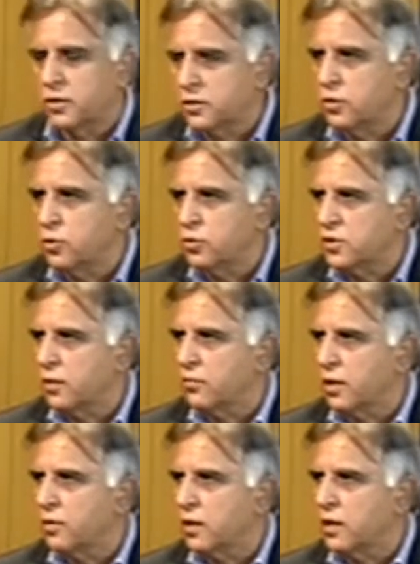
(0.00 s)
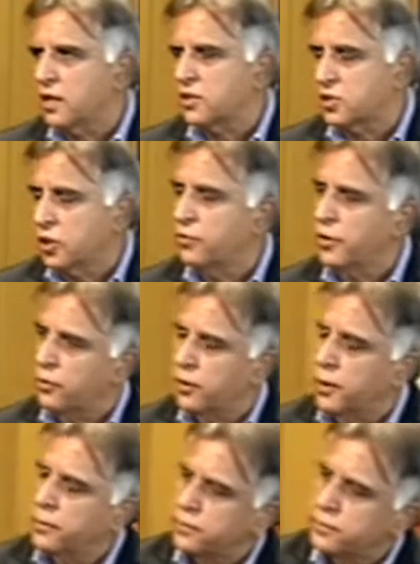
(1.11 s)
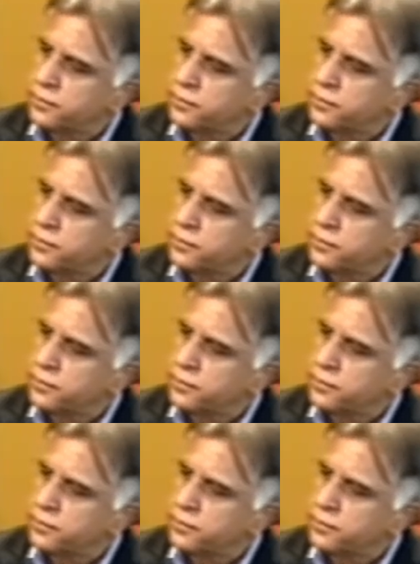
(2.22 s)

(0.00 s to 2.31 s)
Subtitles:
wants to do something but not serve you. Yeah.